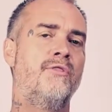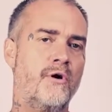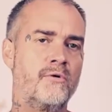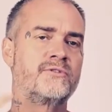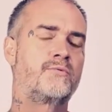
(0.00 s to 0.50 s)

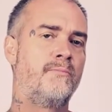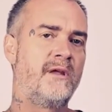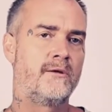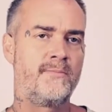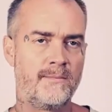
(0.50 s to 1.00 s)
Those will
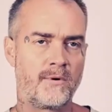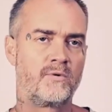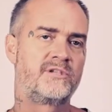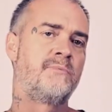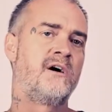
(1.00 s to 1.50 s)
be the people
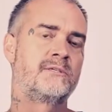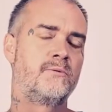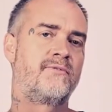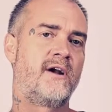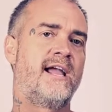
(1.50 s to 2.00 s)

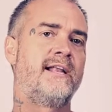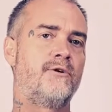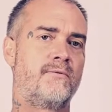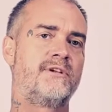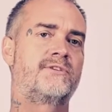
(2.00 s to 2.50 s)
responsible for
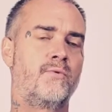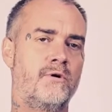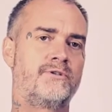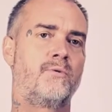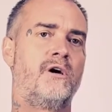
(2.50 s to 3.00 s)
handing over this
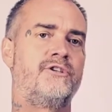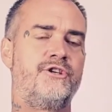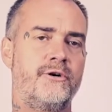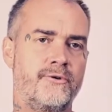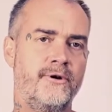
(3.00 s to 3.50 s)
world to our
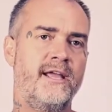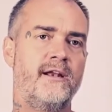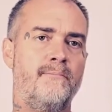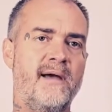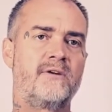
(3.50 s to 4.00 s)
children
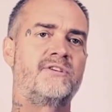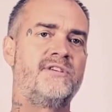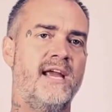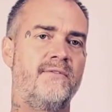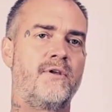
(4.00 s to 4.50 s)
in a better
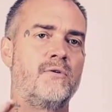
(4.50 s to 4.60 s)
state.